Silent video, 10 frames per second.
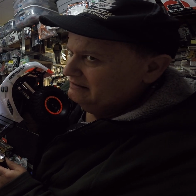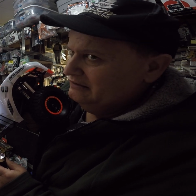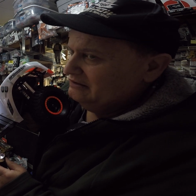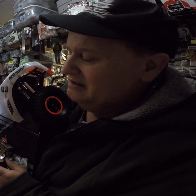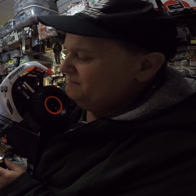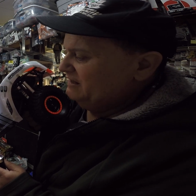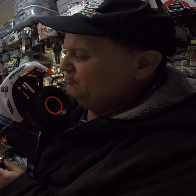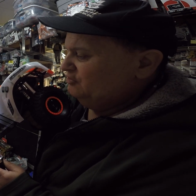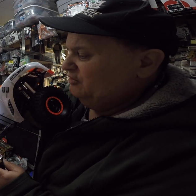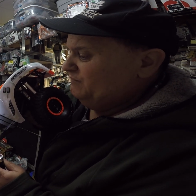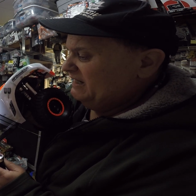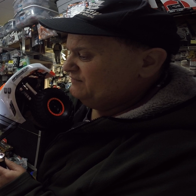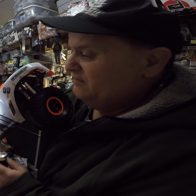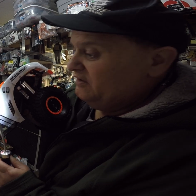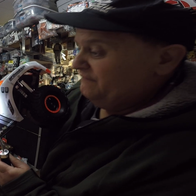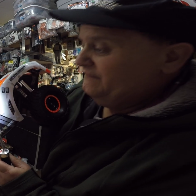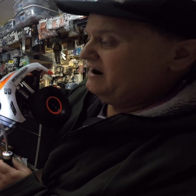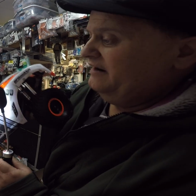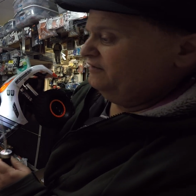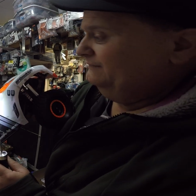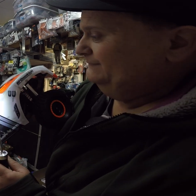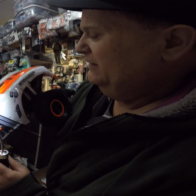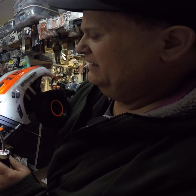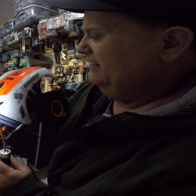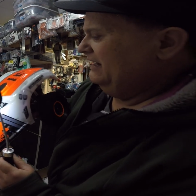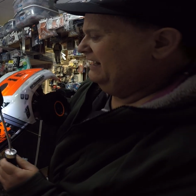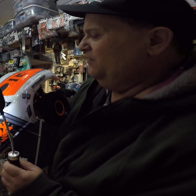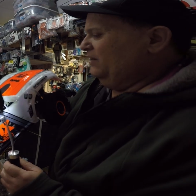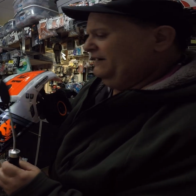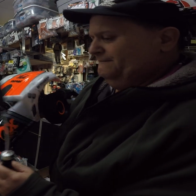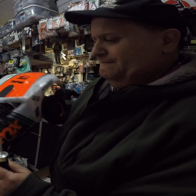look on my YouTube page for our fire. Anyway,